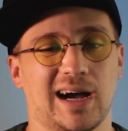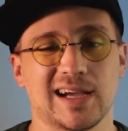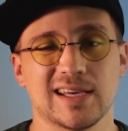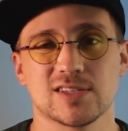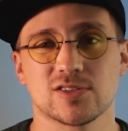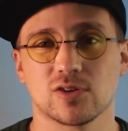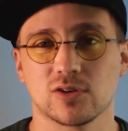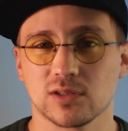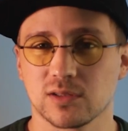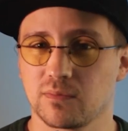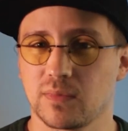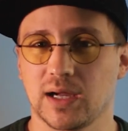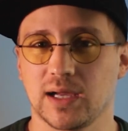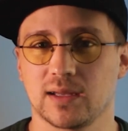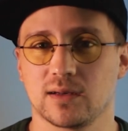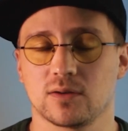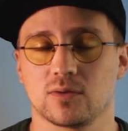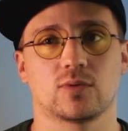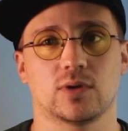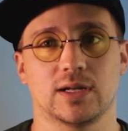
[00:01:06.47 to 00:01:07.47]
I sold
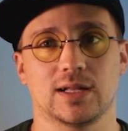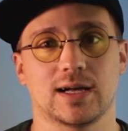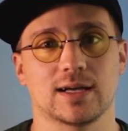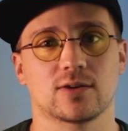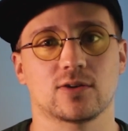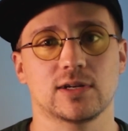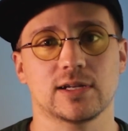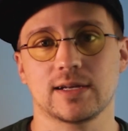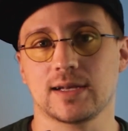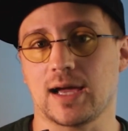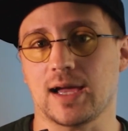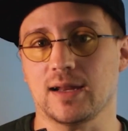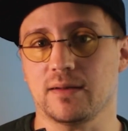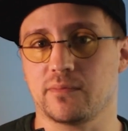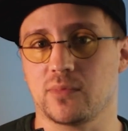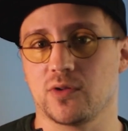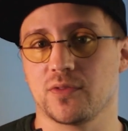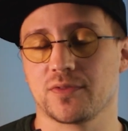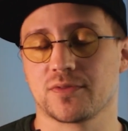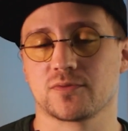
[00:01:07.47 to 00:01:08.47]
mine when it had only 9
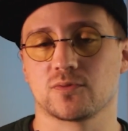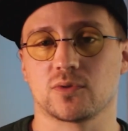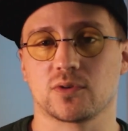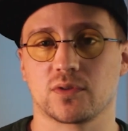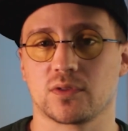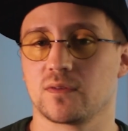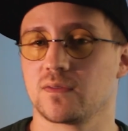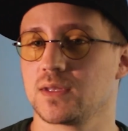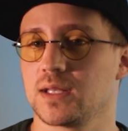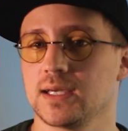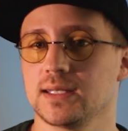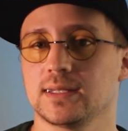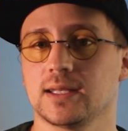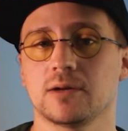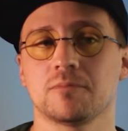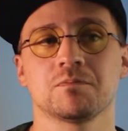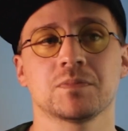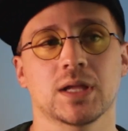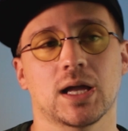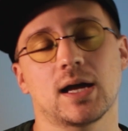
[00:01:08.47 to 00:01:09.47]
months worth of
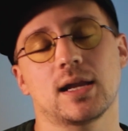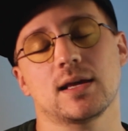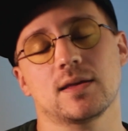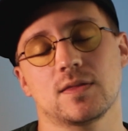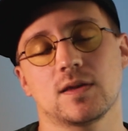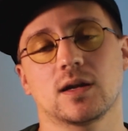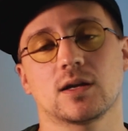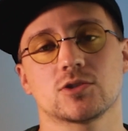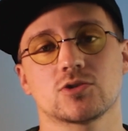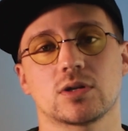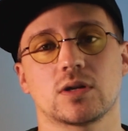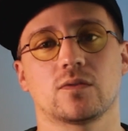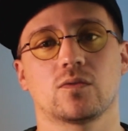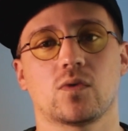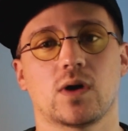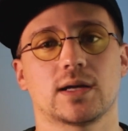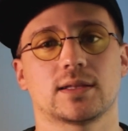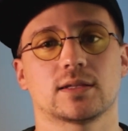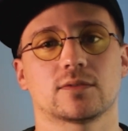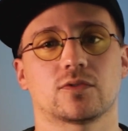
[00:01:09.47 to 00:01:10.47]
data, and I think I should have
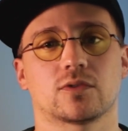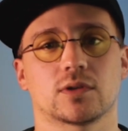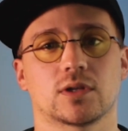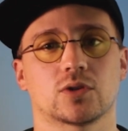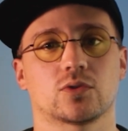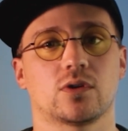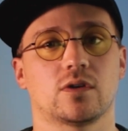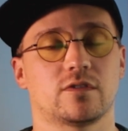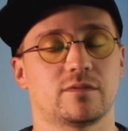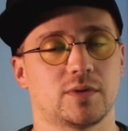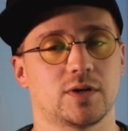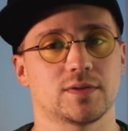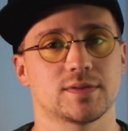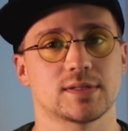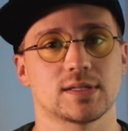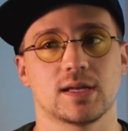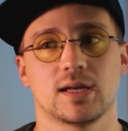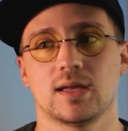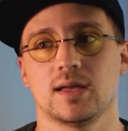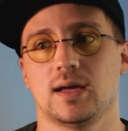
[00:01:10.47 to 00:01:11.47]
waited for the 12 months.